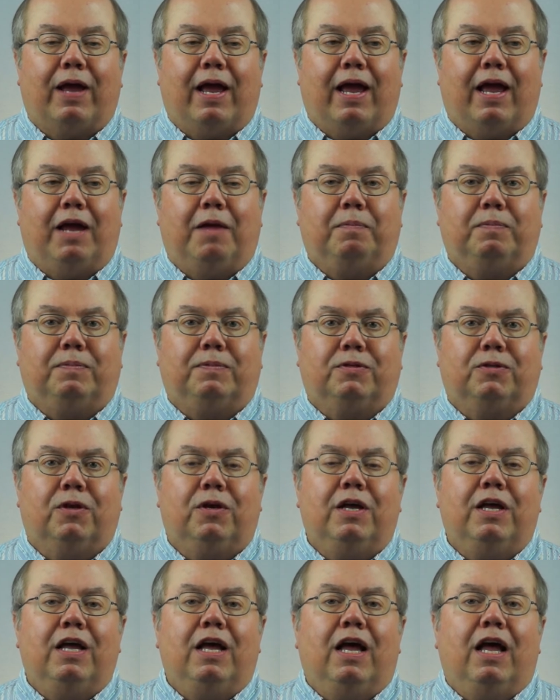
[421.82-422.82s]
games.
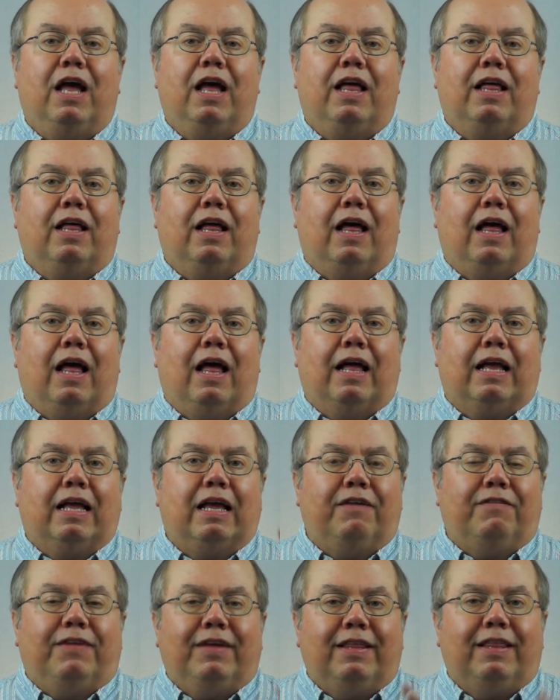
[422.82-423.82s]

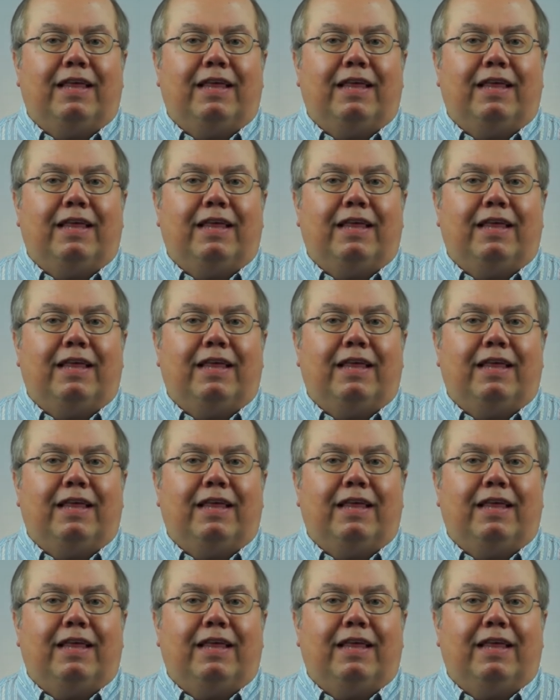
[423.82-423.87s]
Giving